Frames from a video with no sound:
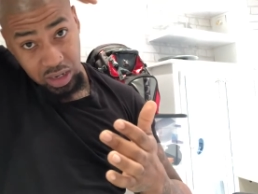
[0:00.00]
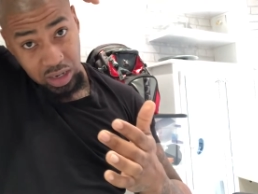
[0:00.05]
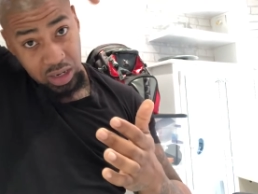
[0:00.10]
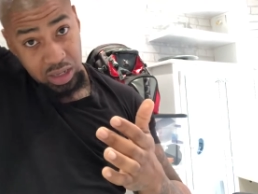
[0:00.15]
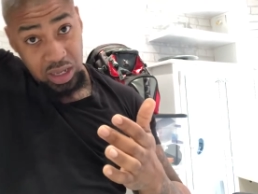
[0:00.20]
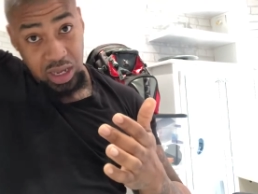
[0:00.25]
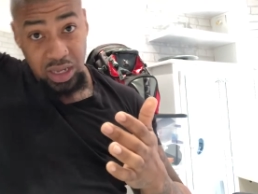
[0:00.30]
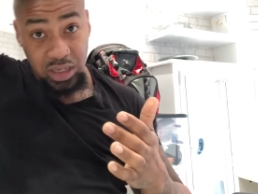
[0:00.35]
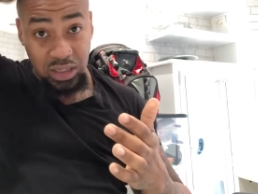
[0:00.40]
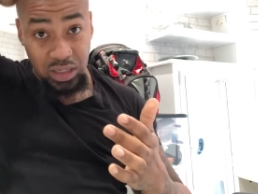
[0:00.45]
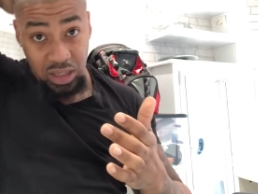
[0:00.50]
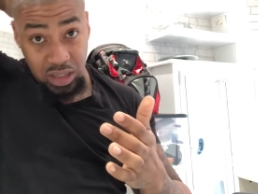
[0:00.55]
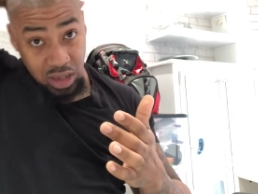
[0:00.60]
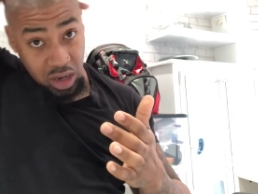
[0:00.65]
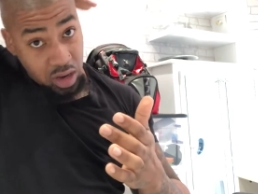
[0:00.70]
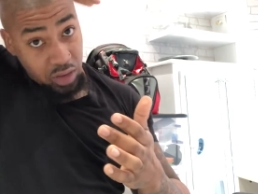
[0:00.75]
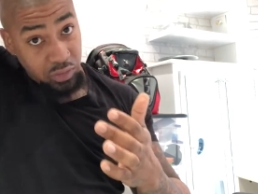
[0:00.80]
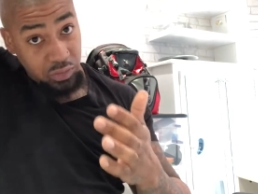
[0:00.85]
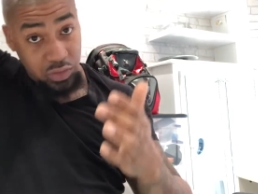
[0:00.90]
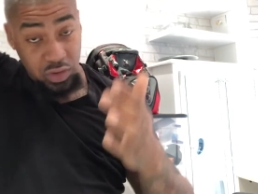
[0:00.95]
And that's
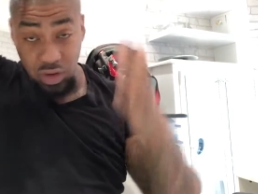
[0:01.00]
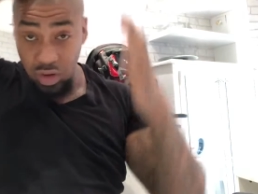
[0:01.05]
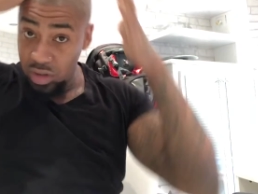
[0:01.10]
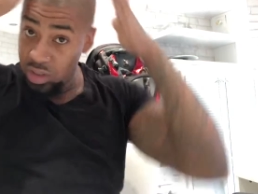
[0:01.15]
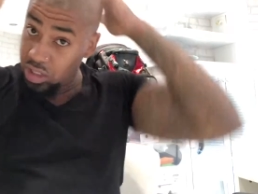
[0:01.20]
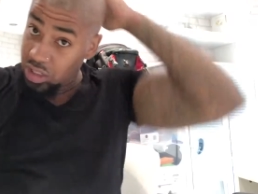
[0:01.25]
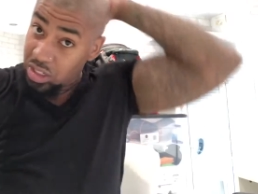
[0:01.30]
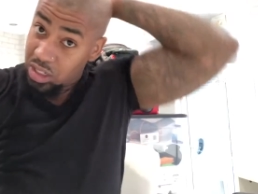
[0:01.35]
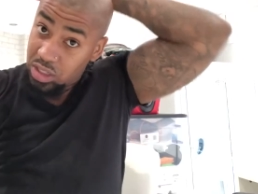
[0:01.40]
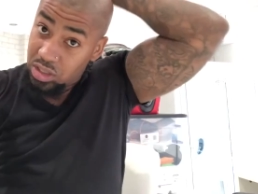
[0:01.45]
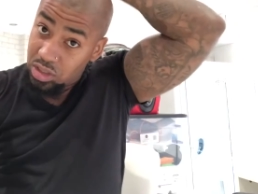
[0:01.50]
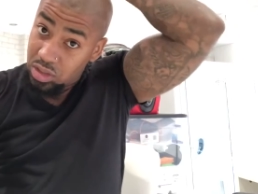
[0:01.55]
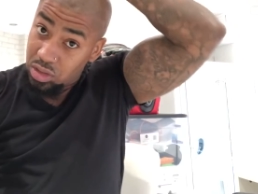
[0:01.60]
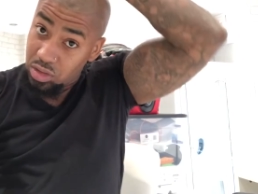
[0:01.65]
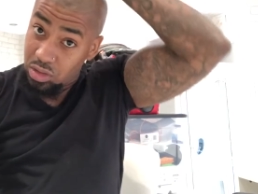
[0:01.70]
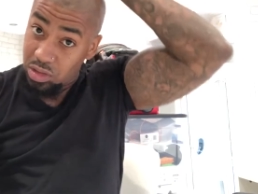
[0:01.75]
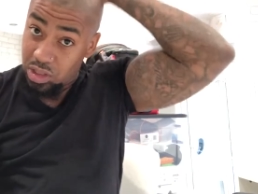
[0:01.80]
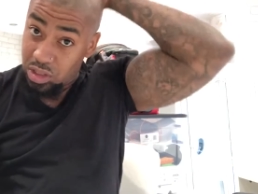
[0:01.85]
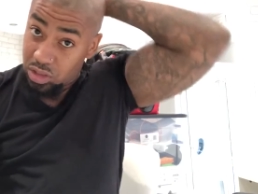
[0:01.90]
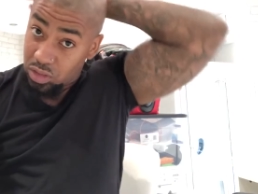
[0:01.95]
enough. You only need to
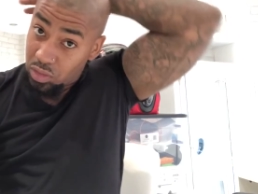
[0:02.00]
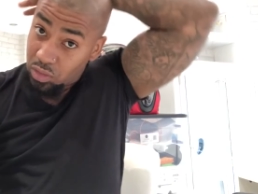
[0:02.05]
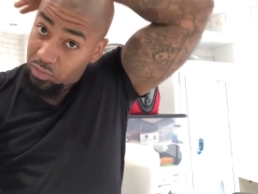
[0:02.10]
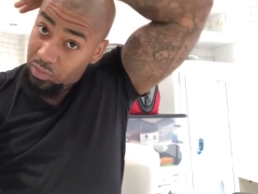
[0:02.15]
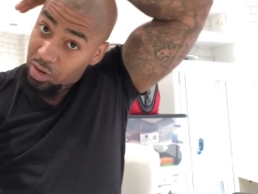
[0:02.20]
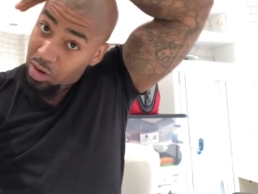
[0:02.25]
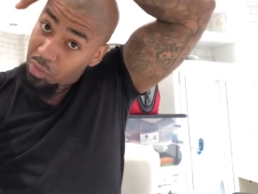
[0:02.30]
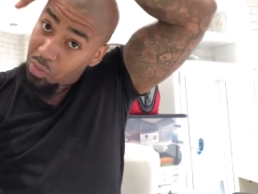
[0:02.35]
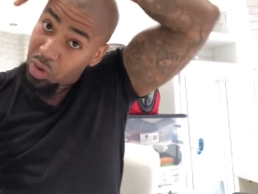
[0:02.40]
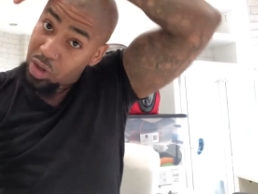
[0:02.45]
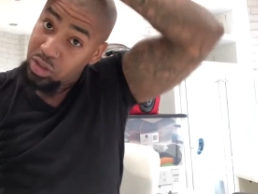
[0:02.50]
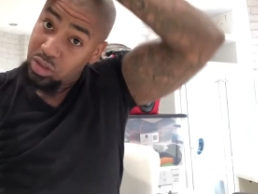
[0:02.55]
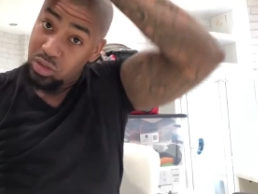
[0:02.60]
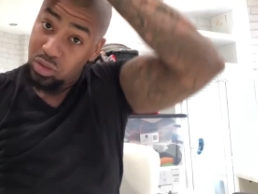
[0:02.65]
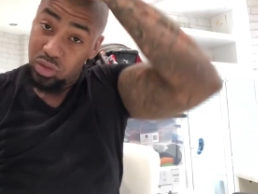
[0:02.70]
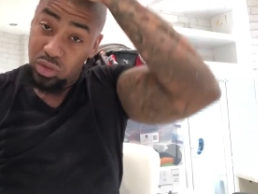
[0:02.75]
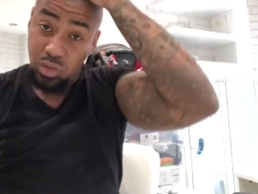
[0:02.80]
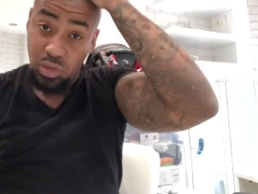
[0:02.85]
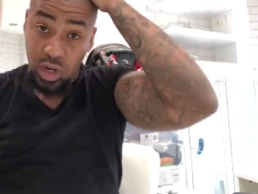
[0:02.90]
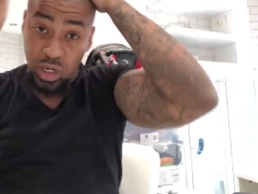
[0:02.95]
do this sort of like once
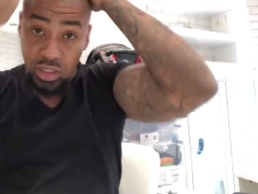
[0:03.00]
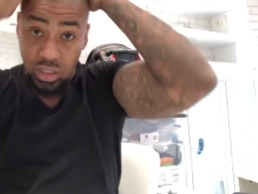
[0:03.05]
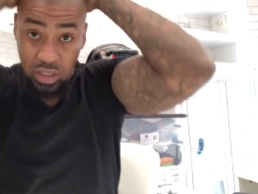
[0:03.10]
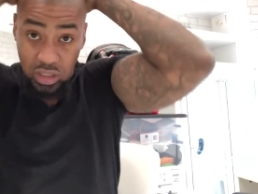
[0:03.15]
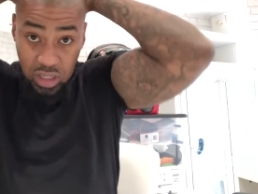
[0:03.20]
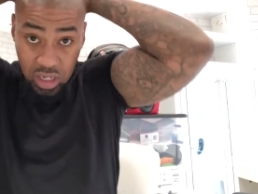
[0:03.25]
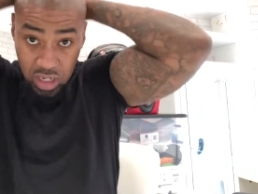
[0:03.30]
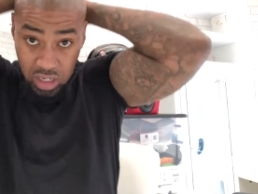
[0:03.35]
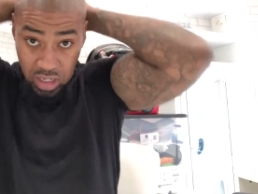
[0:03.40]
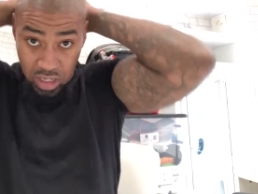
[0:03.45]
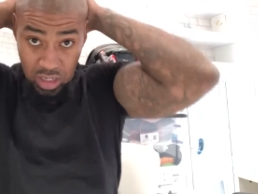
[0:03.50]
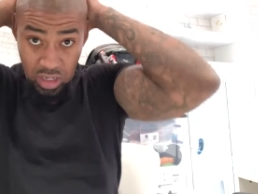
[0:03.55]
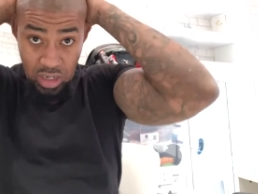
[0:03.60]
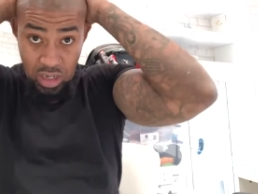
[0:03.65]
or twice a day.